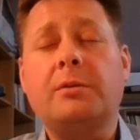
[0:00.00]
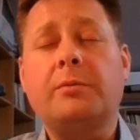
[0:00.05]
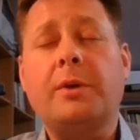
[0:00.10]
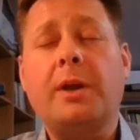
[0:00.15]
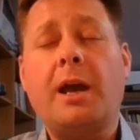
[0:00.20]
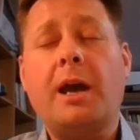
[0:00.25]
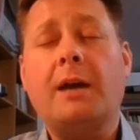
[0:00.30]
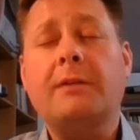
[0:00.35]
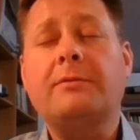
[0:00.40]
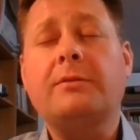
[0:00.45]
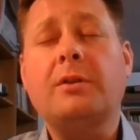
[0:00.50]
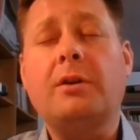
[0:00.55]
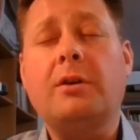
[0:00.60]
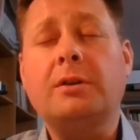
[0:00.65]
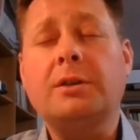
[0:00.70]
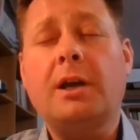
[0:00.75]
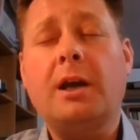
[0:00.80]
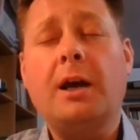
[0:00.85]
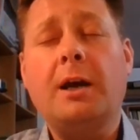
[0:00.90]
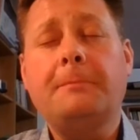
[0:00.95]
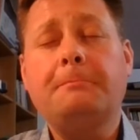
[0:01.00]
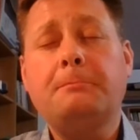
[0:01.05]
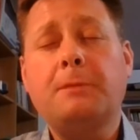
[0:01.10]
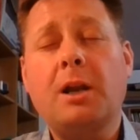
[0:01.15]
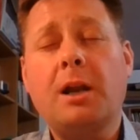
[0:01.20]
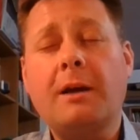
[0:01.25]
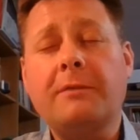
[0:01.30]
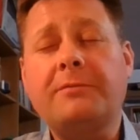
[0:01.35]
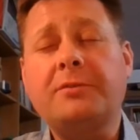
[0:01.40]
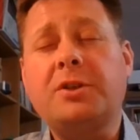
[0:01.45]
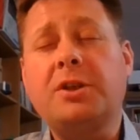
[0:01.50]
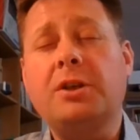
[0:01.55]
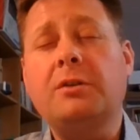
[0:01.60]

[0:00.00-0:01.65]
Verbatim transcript: We have not loved